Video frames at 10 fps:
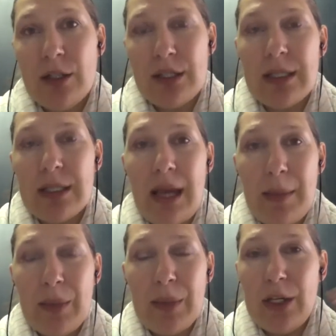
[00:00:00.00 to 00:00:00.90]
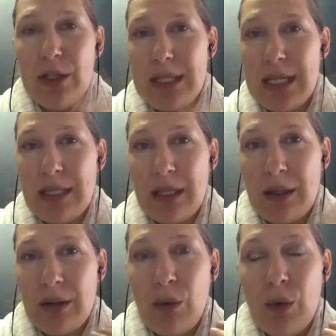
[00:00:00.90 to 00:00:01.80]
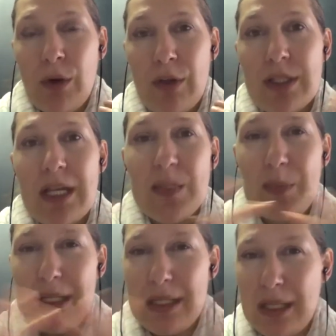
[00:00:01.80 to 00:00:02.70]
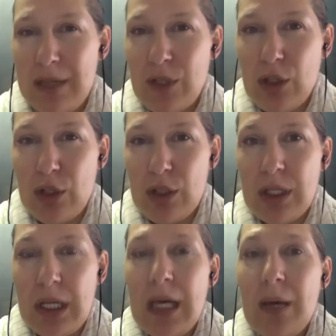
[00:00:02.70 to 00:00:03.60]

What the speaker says: because when you're assessing all of those aspects, it gives you a good